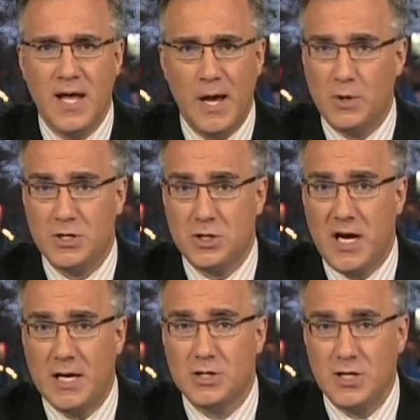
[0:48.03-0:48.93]
and which has
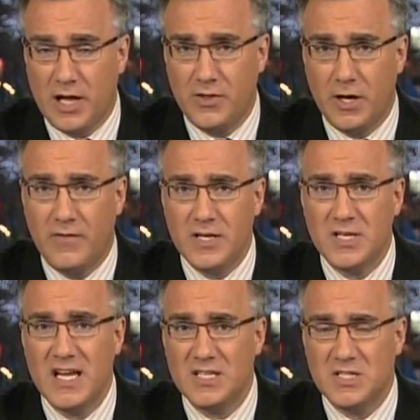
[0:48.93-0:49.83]
changed nothing of
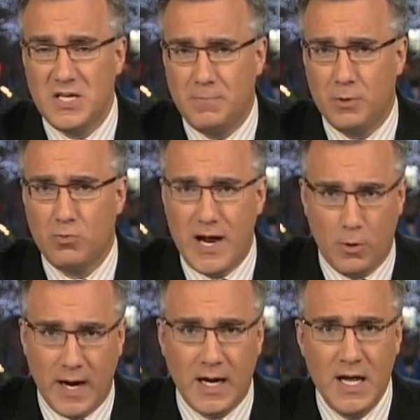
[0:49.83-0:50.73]
his insipid
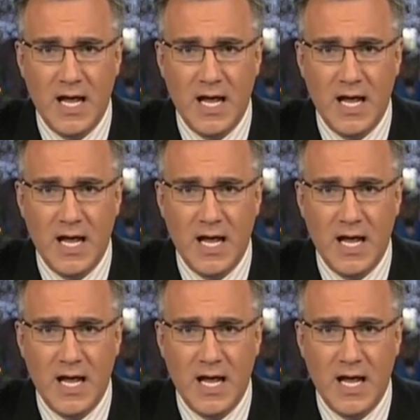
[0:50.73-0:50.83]
rhetoric,